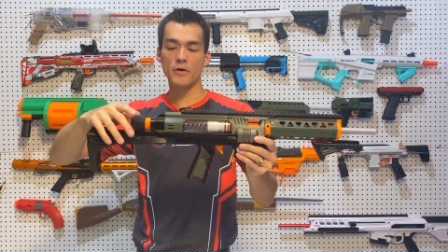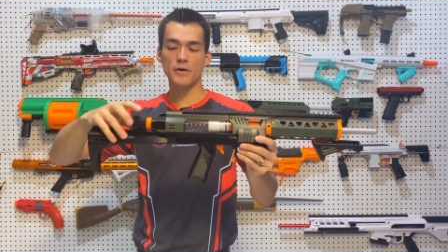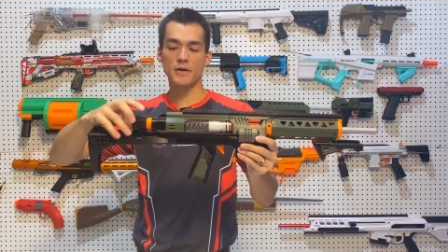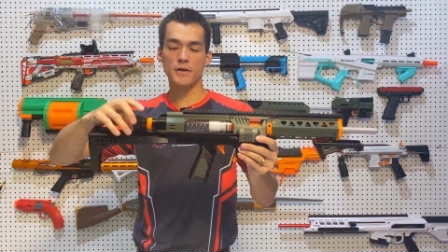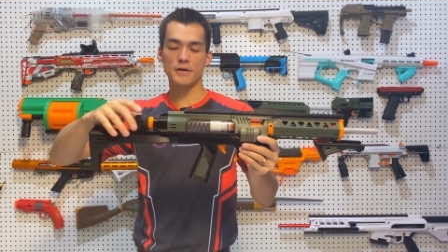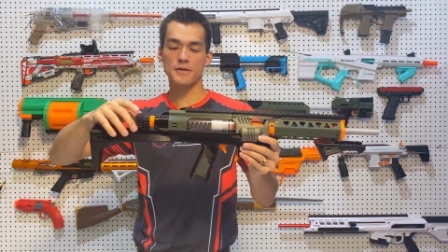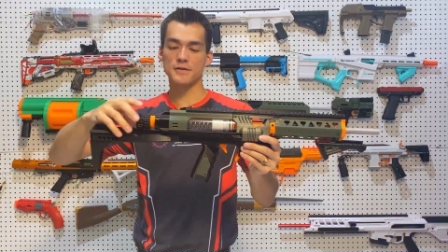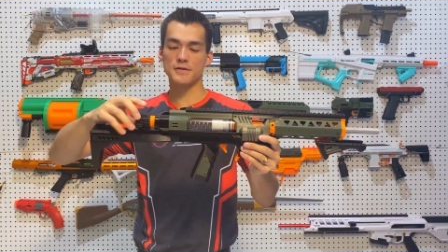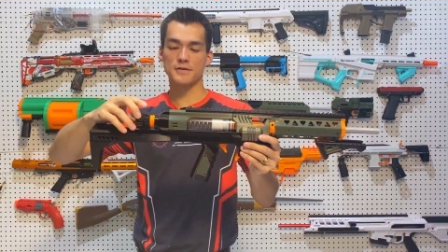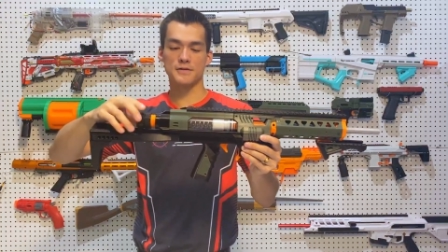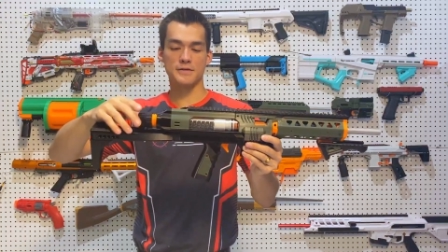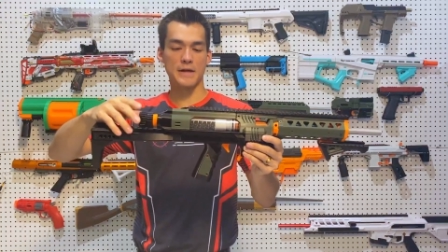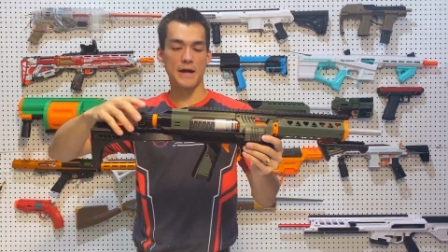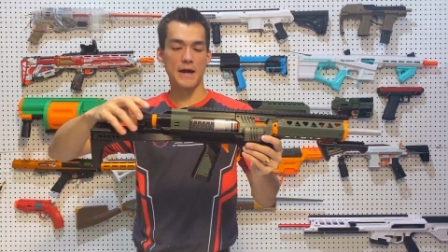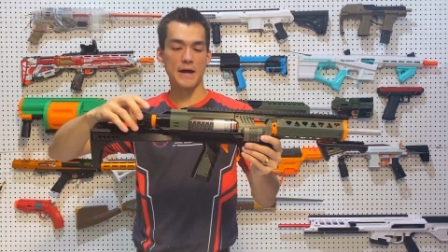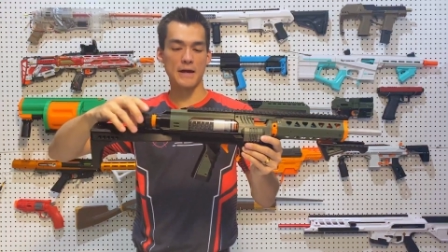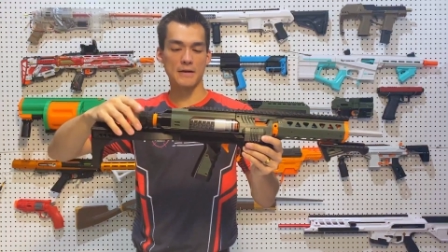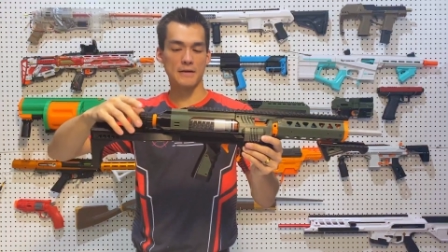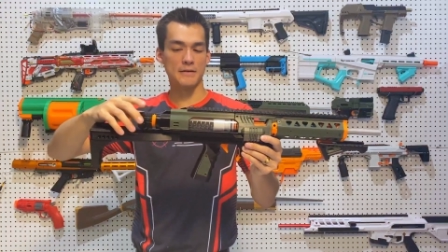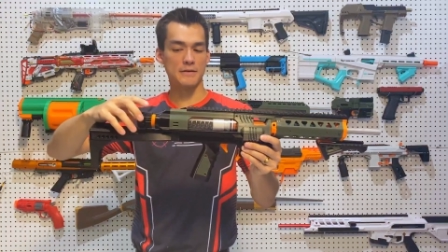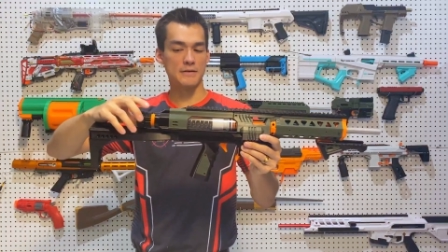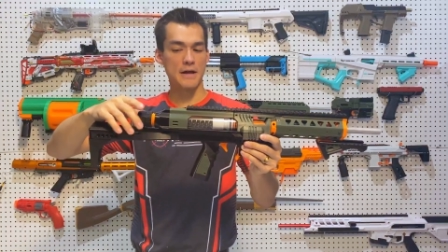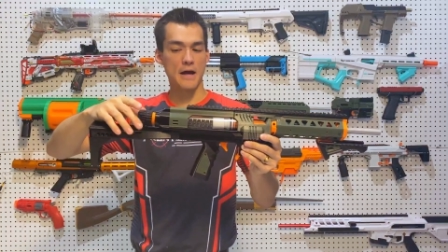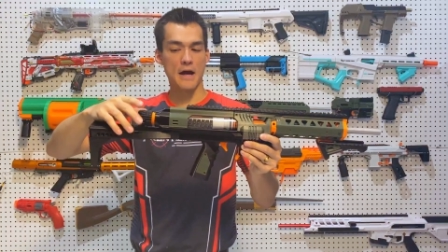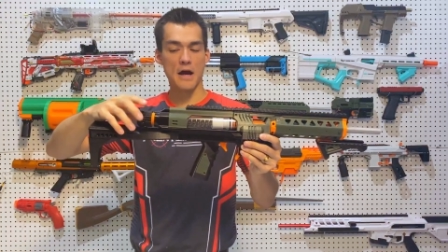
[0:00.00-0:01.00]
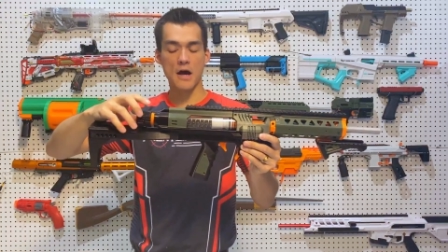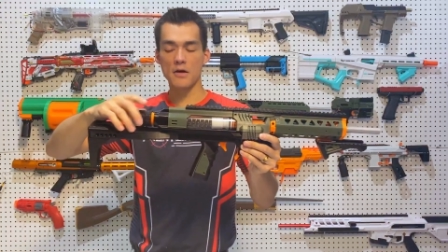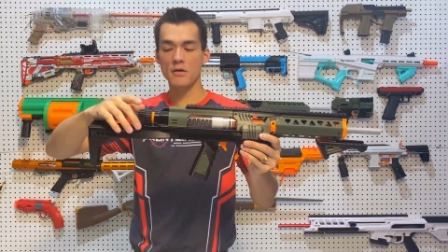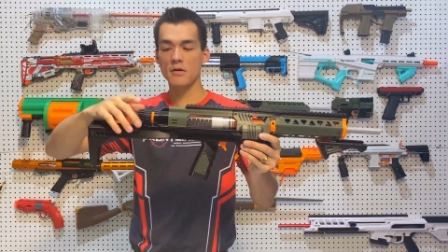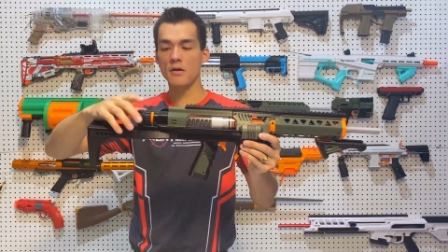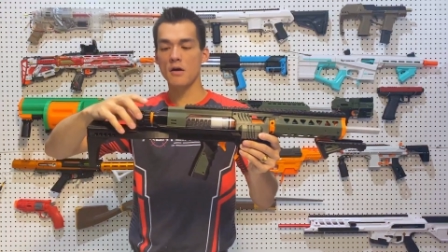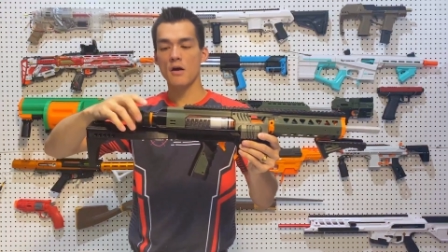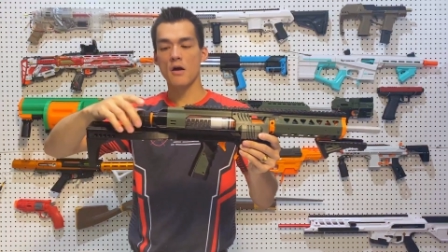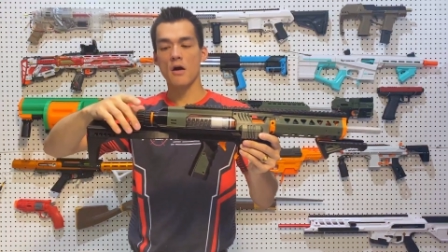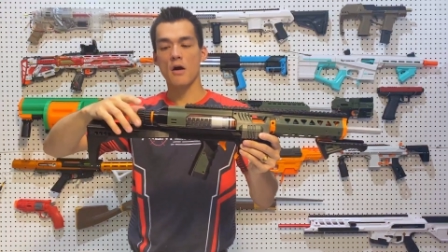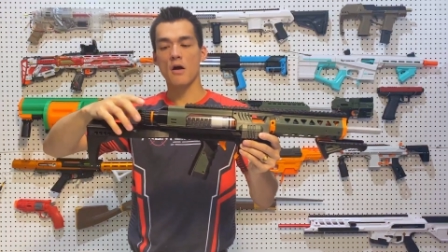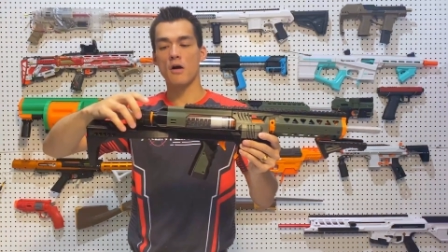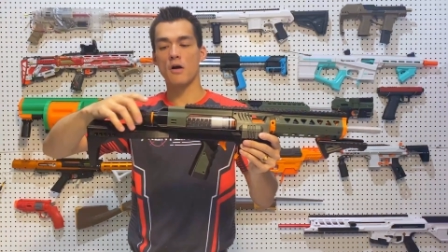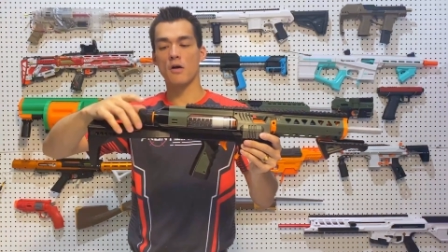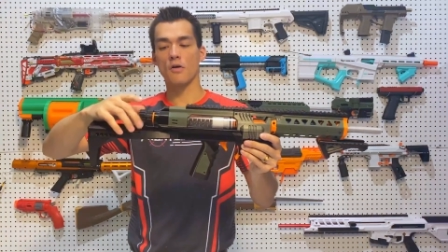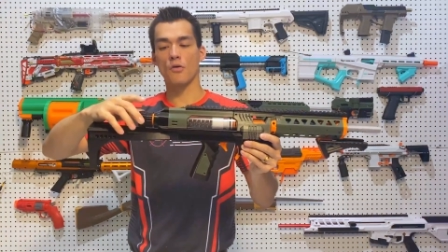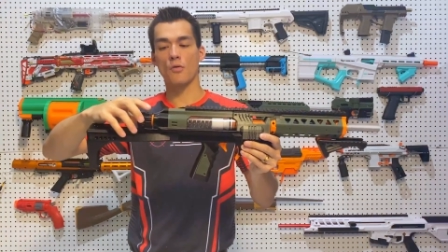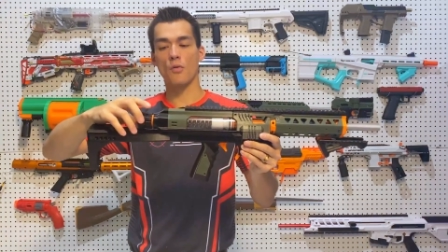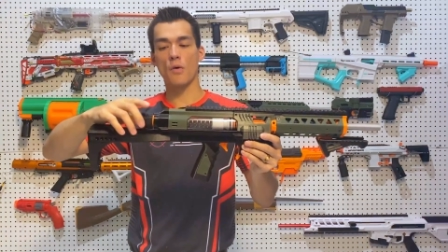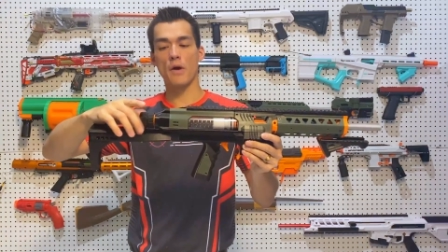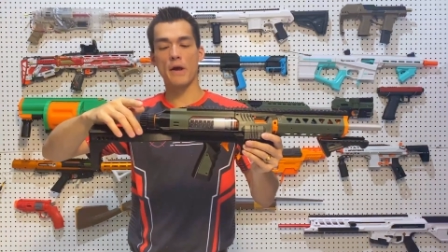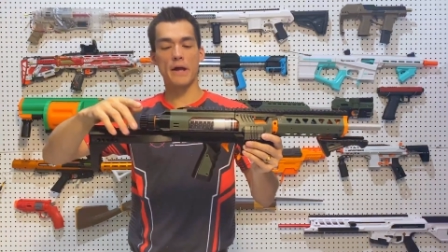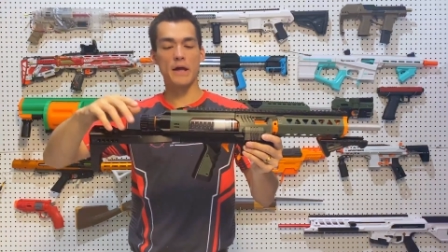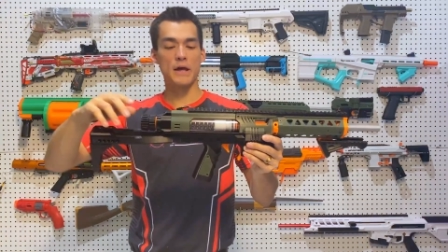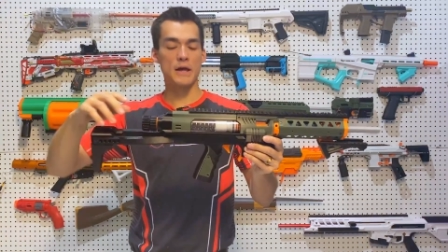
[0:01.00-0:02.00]
you can just tighten it down all the
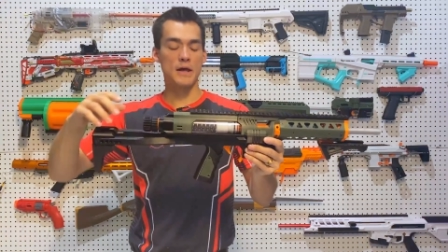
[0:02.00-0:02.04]
way.